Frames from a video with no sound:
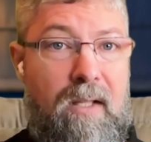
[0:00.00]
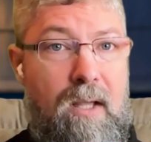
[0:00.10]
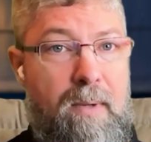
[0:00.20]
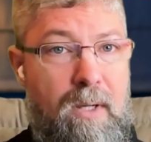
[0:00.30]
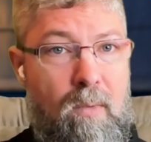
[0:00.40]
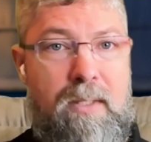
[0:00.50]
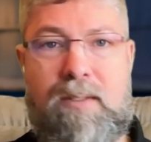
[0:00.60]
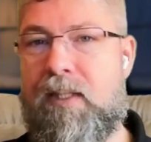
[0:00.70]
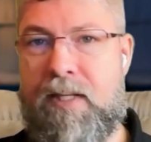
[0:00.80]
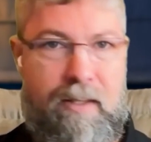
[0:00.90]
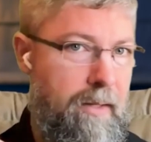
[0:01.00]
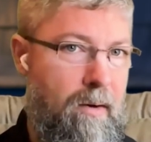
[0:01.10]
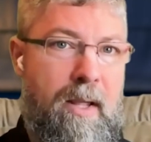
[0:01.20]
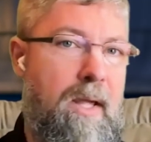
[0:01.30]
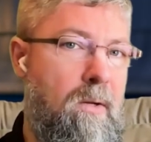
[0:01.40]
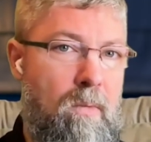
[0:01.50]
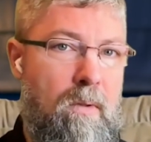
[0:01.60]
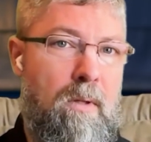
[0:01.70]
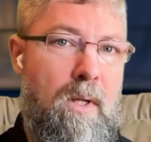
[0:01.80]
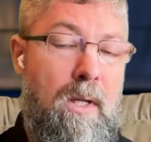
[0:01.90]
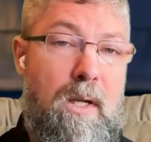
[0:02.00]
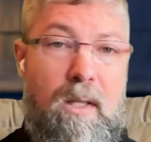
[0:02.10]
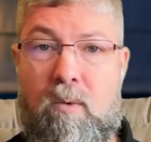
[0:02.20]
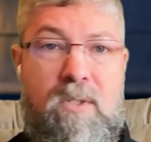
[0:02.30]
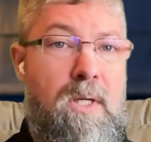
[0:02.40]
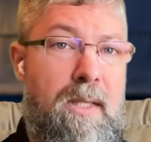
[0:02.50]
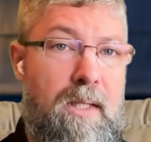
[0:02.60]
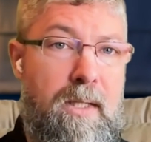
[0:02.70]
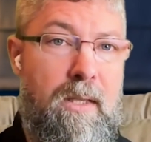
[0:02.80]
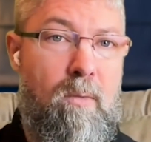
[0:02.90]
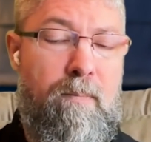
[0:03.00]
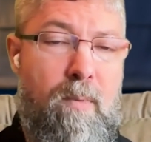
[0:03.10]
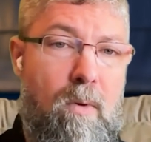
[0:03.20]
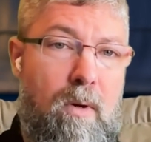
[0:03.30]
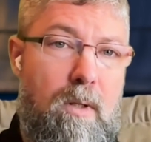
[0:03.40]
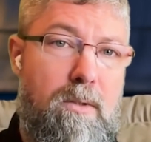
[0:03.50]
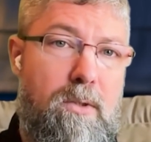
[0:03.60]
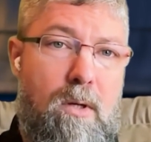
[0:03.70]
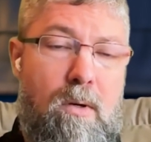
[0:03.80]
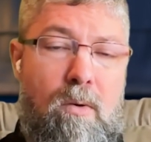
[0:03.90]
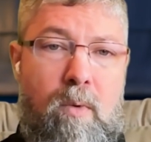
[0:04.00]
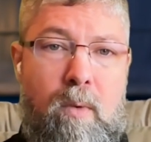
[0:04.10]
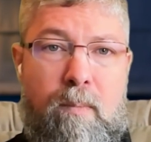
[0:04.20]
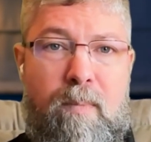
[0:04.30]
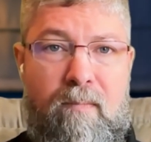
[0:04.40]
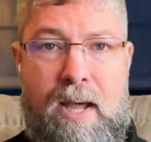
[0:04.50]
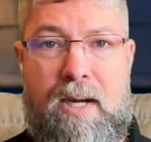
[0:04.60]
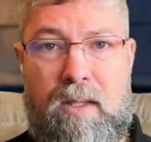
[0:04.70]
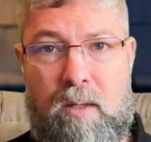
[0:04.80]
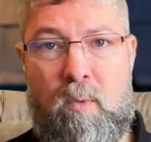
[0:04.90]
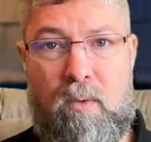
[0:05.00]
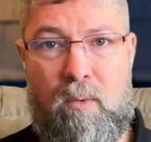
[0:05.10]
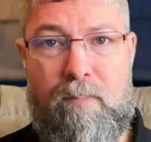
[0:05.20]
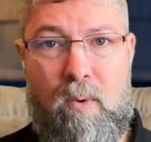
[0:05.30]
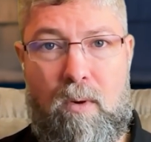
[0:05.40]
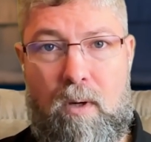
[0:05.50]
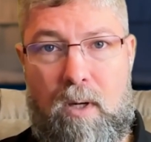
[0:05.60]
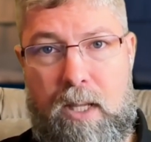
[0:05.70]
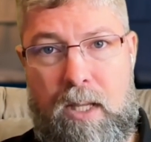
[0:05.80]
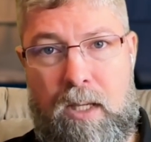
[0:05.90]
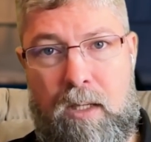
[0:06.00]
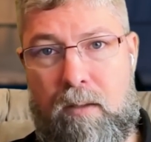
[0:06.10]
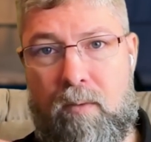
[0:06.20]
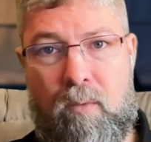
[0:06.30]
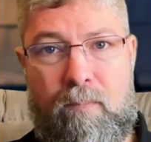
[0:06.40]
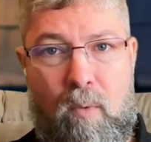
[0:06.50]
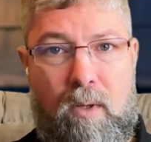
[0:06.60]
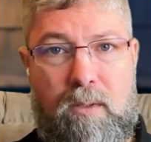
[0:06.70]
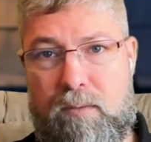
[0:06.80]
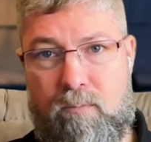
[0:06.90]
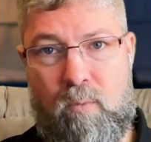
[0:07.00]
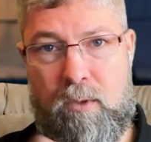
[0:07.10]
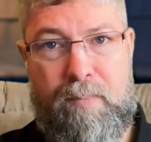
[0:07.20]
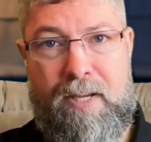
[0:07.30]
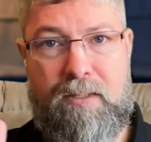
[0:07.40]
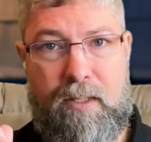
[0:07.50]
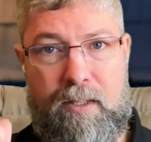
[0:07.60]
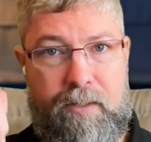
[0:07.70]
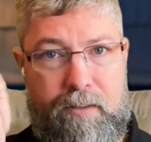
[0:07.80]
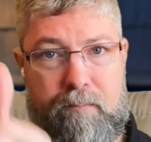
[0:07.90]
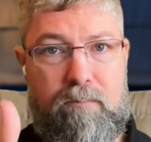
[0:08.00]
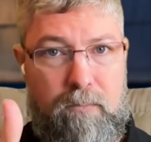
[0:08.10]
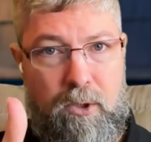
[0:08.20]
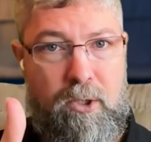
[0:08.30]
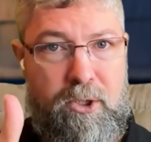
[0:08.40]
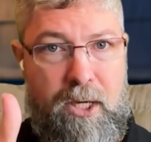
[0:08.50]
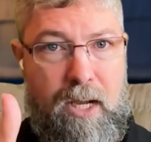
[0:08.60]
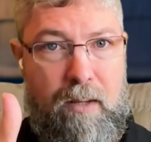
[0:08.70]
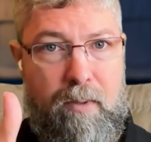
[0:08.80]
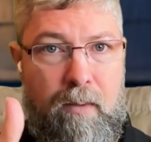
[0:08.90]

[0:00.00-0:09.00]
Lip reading: coming to us to get their annual, and there was nothing in the report. So we were providing them with a report, and the report was basically the job.